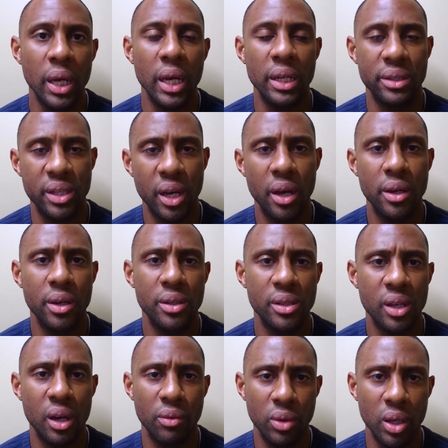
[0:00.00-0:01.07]
and tell
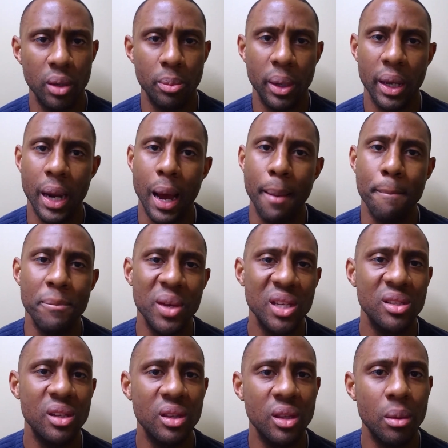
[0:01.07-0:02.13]
yourself, look, man, I'm
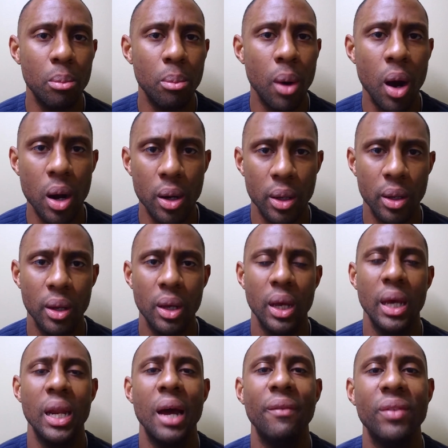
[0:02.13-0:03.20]
missing the mark
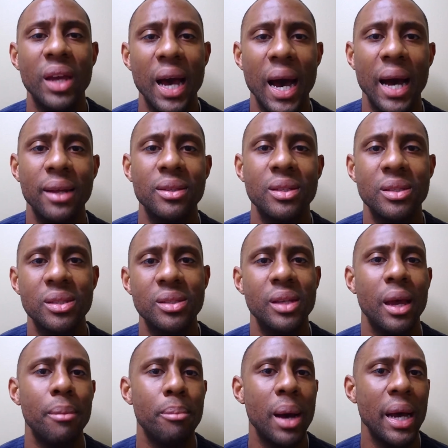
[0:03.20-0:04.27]
and I've got to
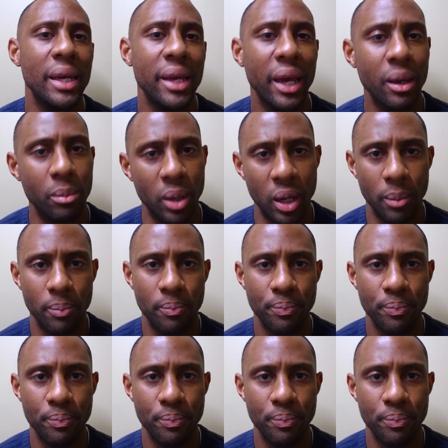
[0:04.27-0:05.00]
step my game up.